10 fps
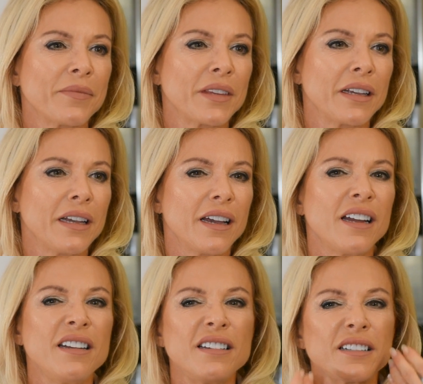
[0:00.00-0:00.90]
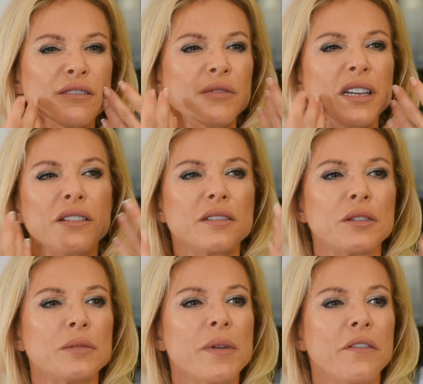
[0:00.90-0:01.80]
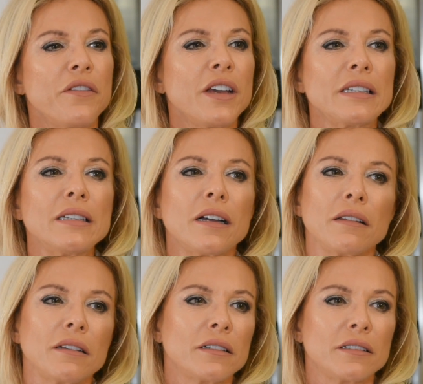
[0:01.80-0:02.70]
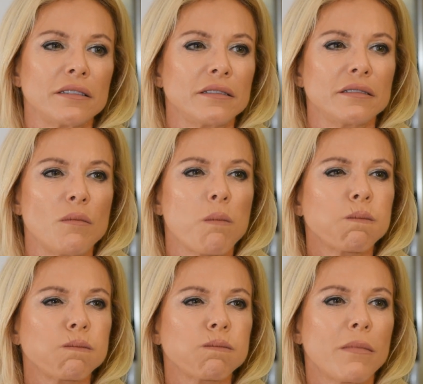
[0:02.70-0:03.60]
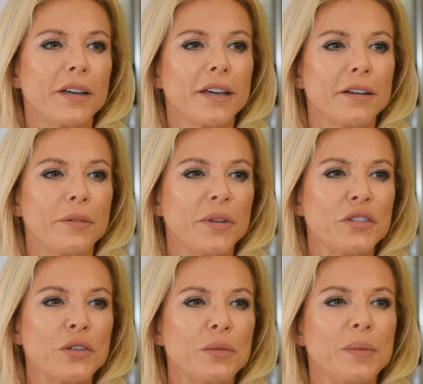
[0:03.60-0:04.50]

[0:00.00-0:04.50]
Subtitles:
And it doesn't really suit my face neither. I get a bit too...